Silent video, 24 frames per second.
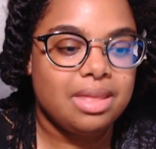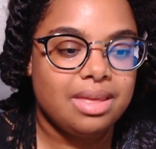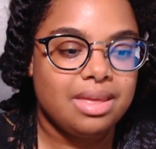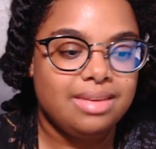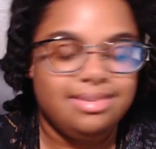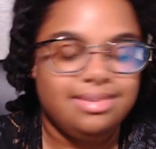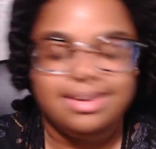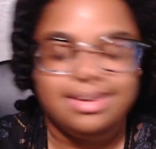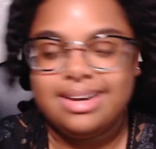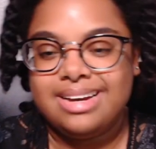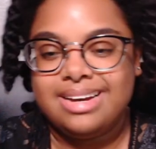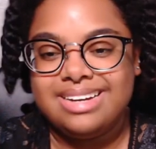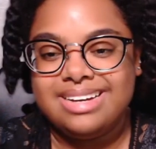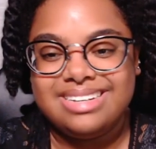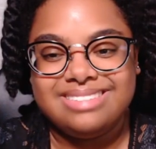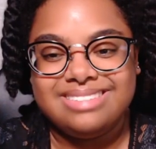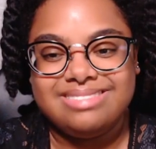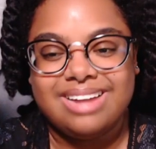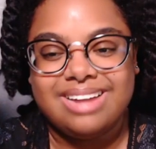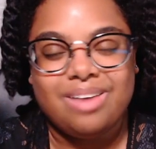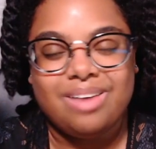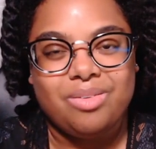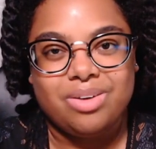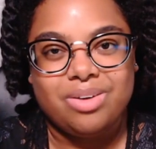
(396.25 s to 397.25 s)
yeah,
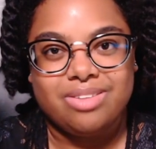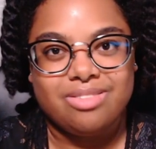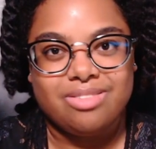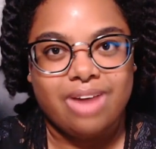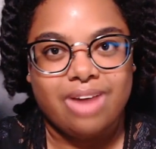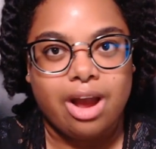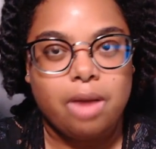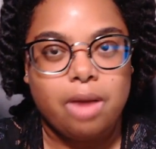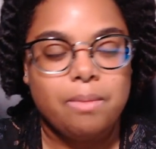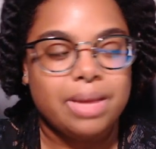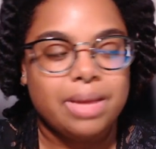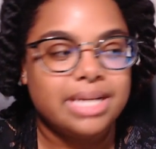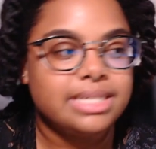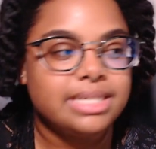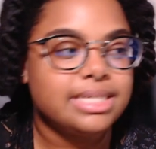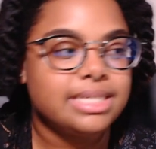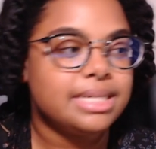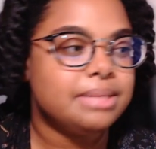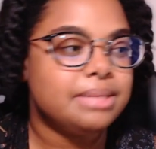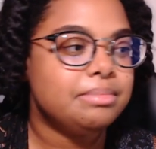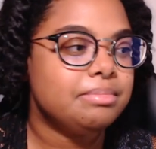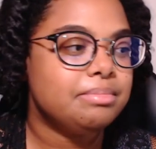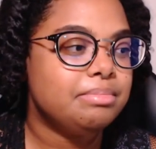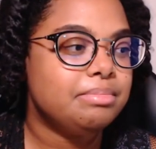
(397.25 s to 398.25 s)
I, I, wouldn't recommend
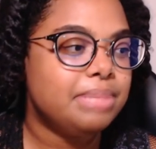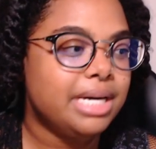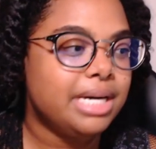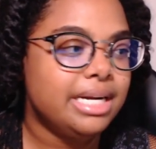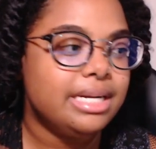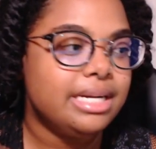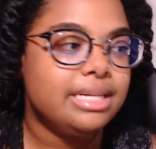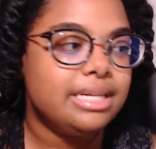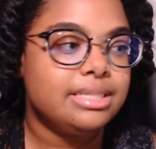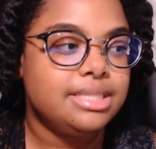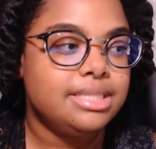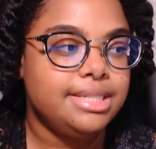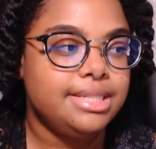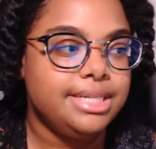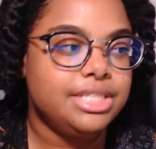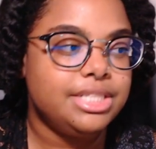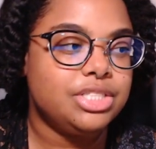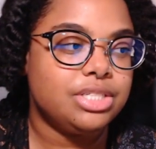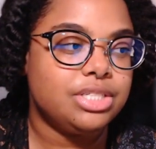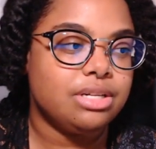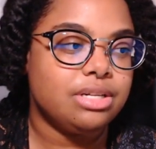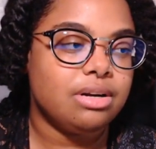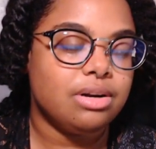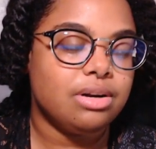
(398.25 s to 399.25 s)
it, but to
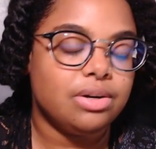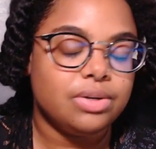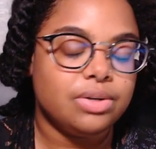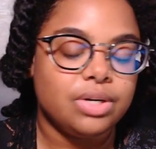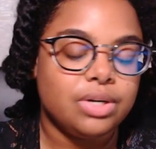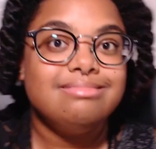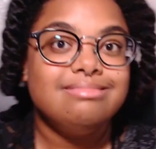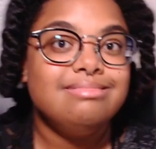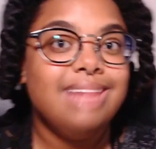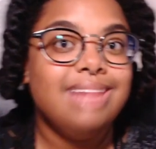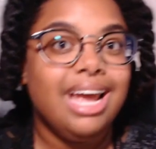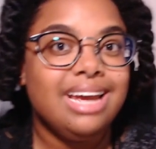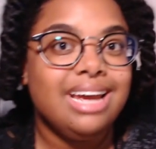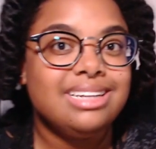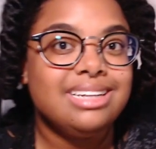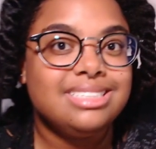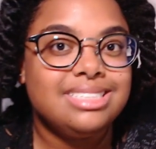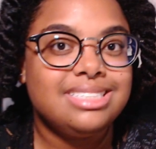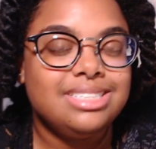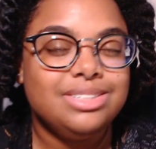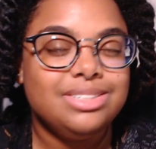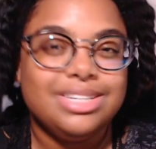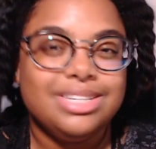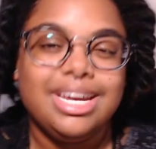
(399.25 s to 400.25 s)
each their own. Next
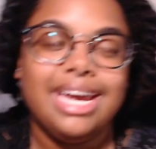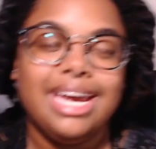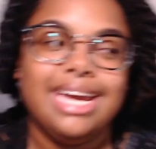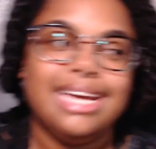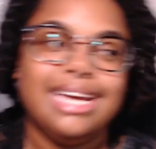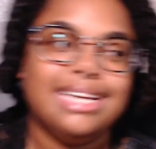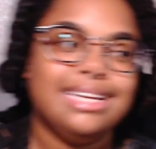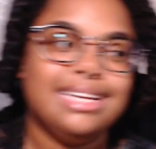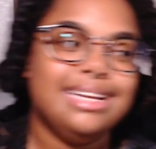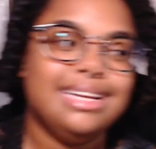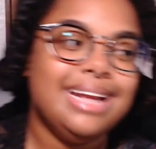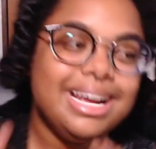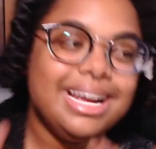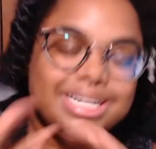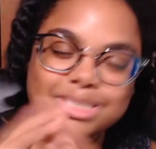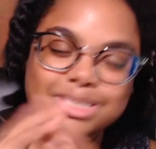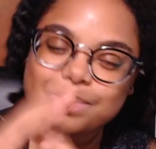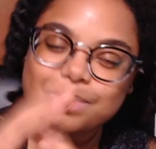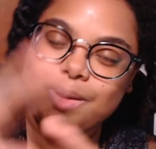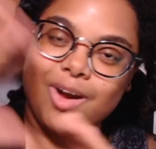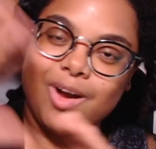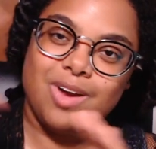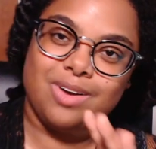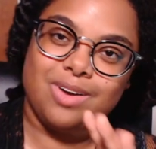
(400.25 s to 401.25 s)
suitcase, the
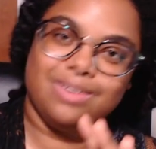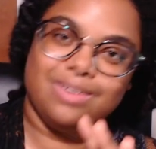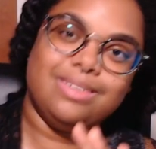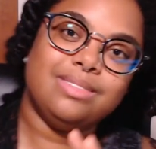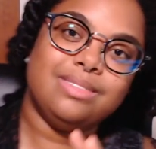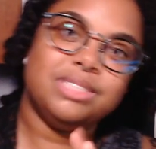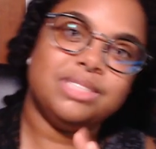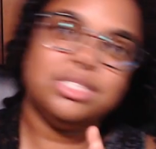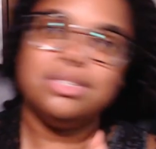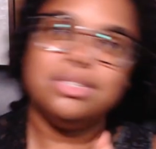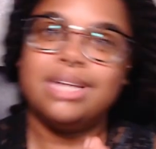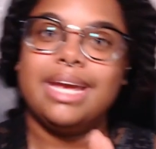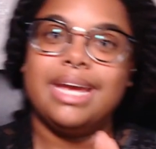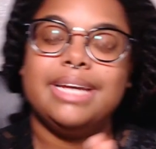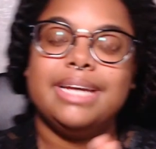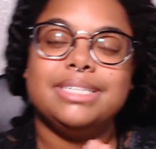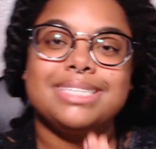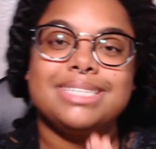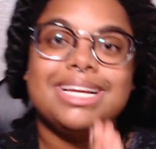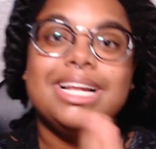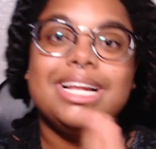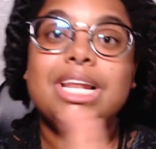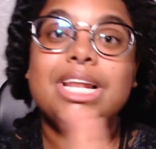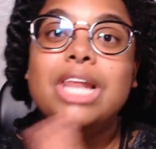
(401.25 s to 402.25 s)
next part,
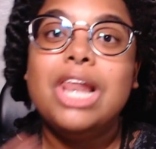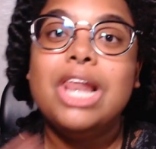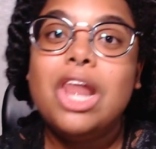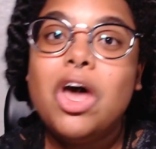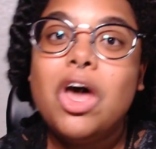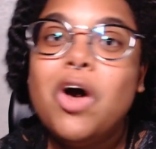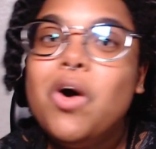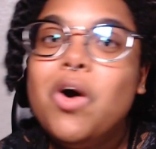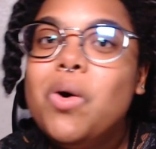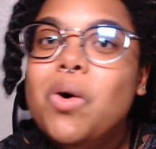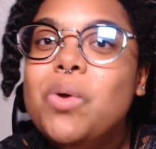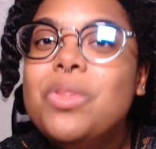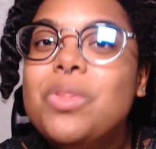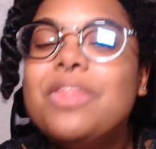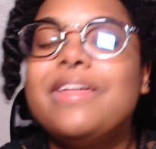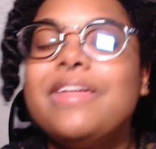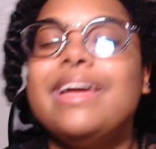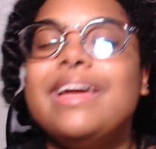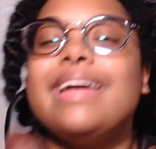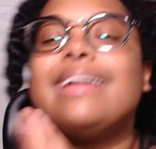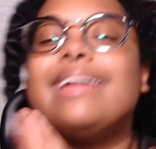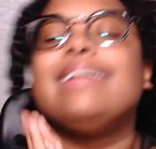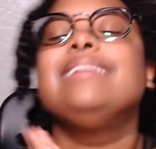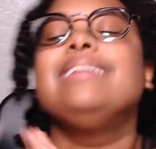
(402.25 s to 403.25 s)
suitcase,
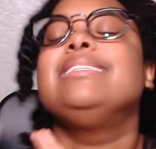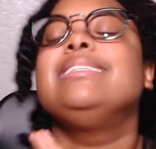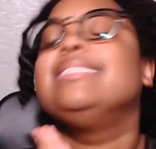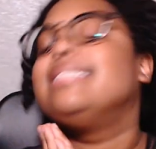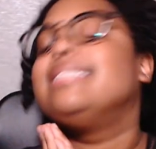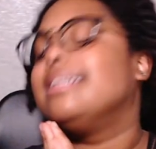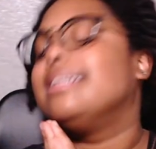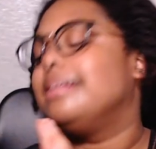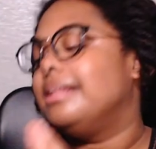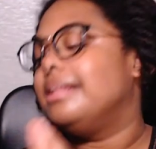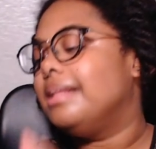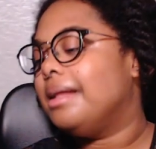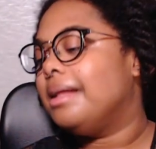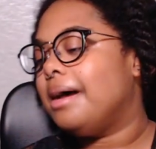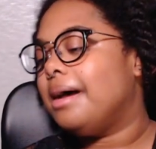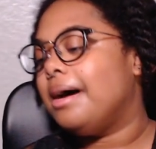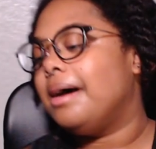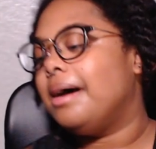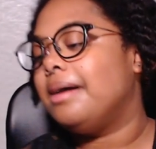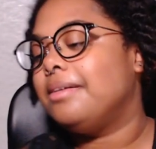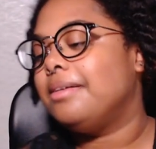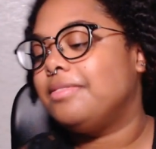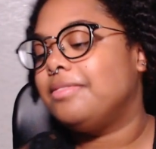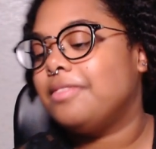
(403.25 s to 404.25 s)
clothing. This is a
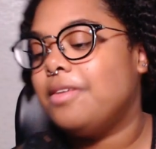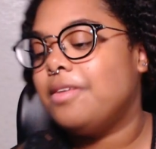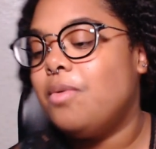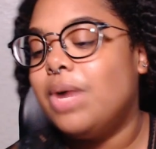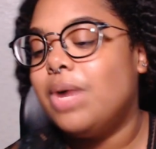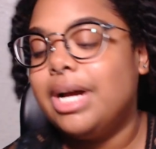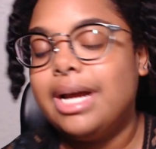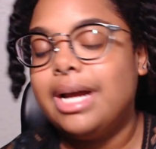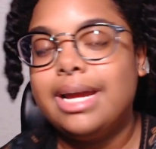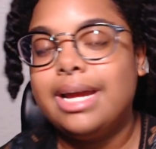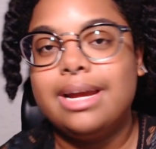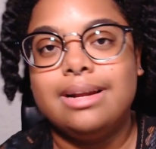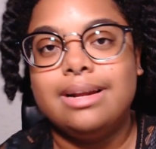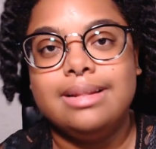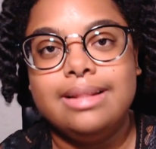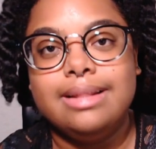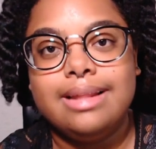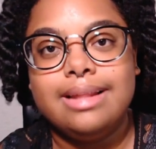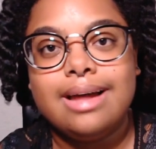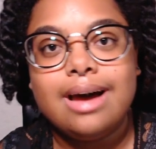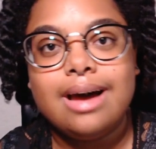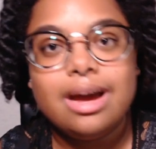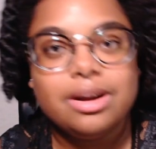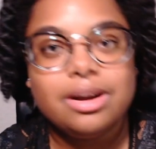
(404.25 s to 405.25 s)
lot of, I get a
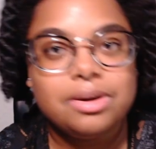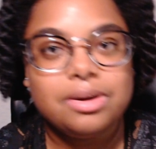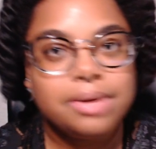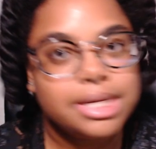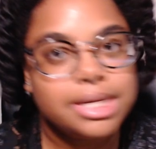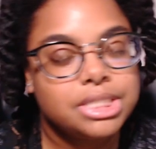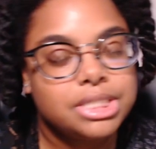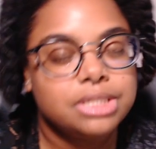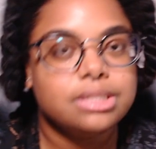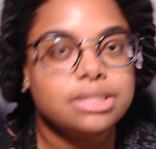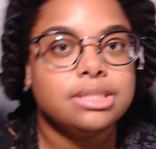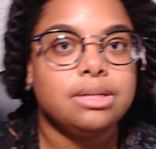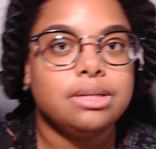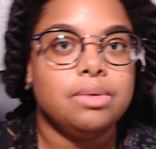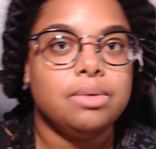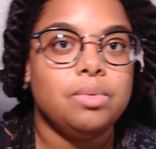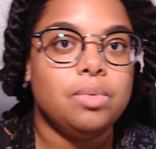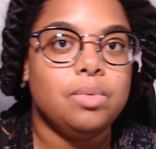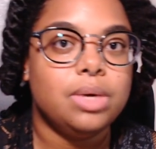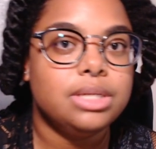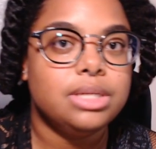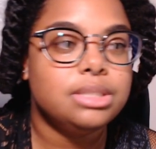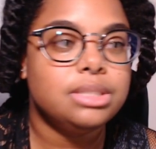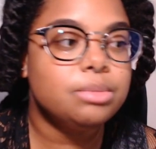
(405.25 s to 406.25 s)
lot of questions on
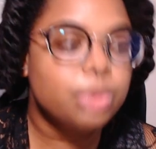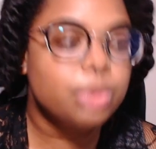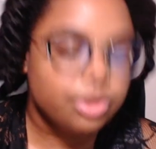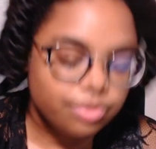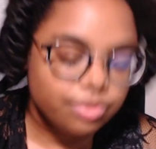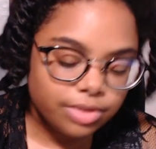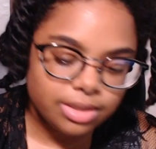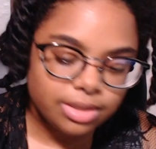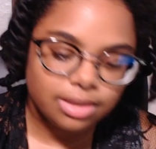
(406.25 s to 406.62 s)
what to bring for